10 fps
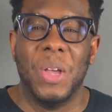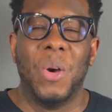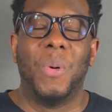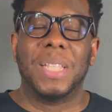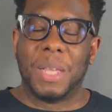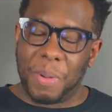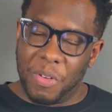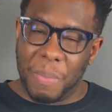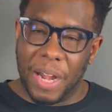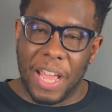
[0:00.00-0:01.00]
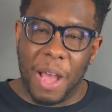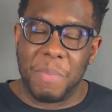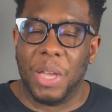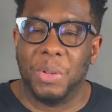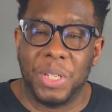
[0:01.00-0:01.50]
What's up, everybody? I'm
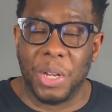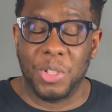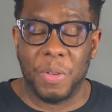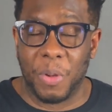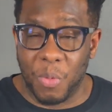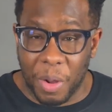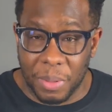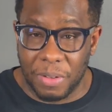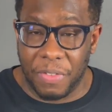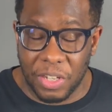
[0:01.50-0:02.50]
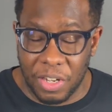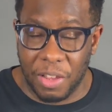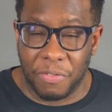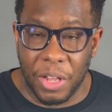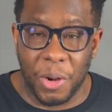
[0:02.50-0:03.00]
your host, Joseph, and welcome to Fiction
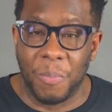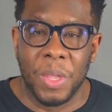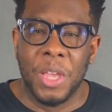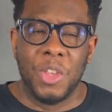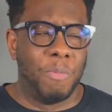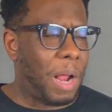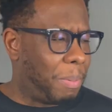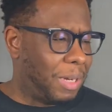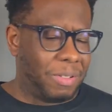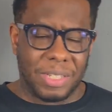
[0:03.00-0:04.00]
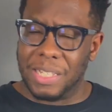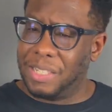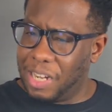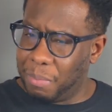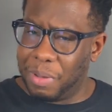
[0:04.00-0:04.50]
Ink Flow. You probably noticed the
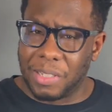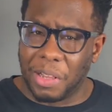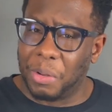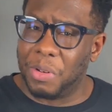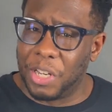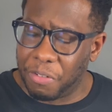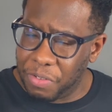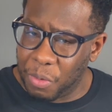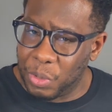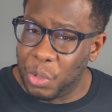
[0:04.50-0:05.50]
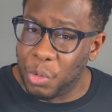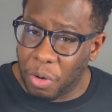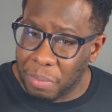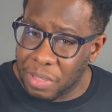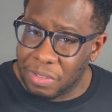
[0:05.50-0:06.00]
setup looks a little different than what you
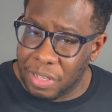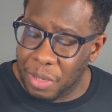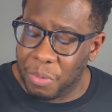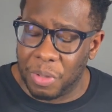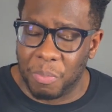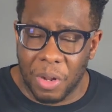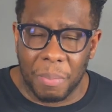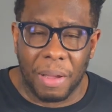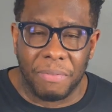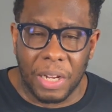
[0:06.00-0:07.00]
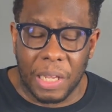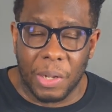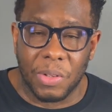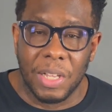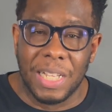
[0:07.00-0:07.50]
normally see with one of my
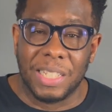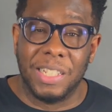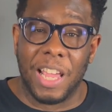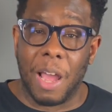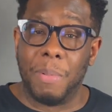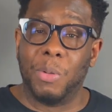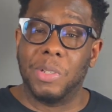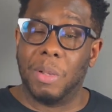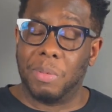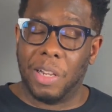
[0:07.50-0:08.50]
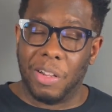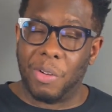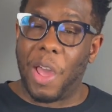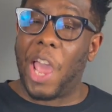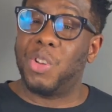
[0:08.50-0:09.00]
videos. Today, I'm doing something a
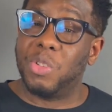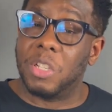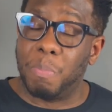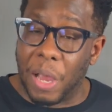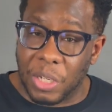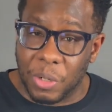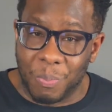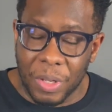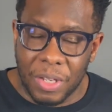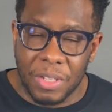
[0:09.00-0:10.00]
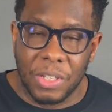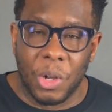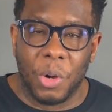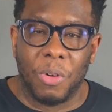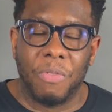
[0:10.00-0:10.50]
little extra special.
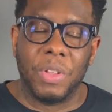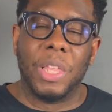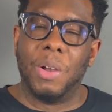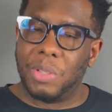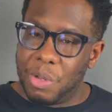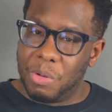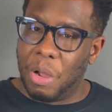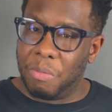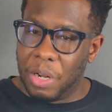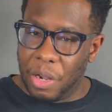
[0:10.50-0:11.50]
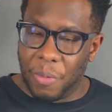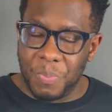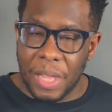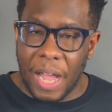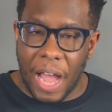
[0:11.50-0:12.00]
So, for those of you who don't know,
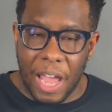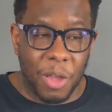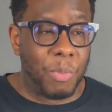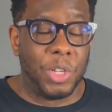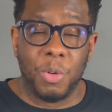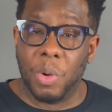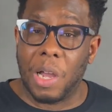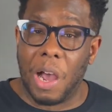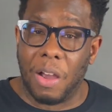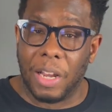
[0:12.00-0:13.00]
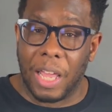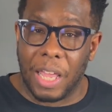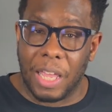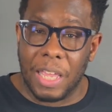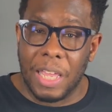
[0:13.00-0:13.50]
I am what you would call
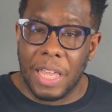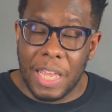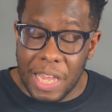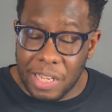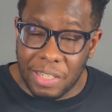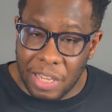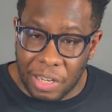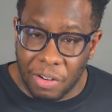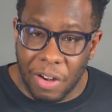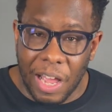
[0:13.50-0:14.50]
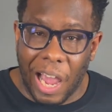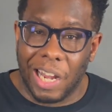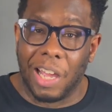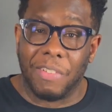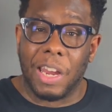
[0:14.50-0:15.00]
a heat seeker. I
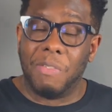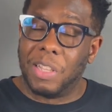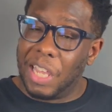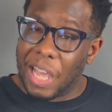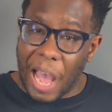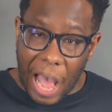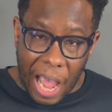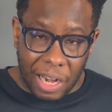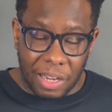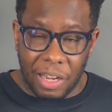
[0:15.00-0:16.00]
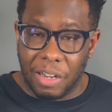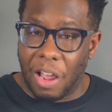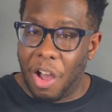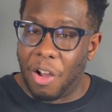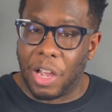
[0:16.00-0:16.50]
love everything hot and
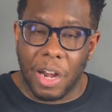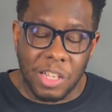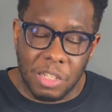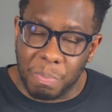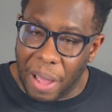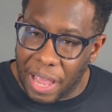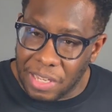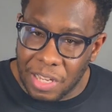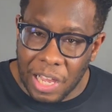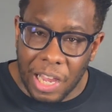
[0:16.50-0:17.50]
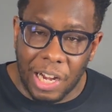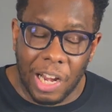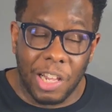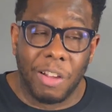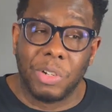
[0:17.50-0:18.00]
all kind of spice, and I
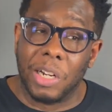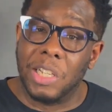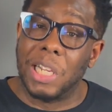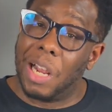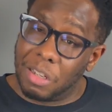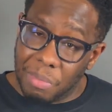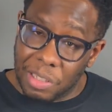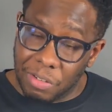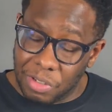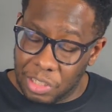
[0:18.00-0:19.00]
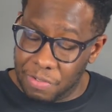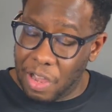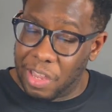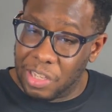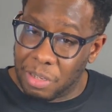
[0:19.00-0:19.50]
love trying to challenge myself to see if I
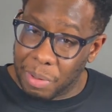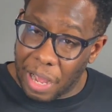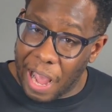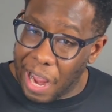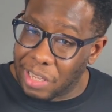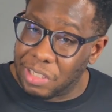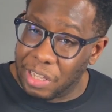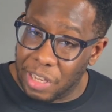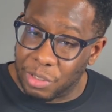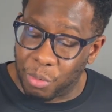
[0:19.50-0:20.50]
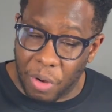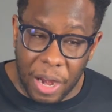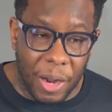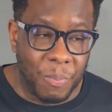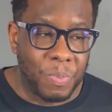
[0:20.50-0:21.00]
can get some of the hottest things around.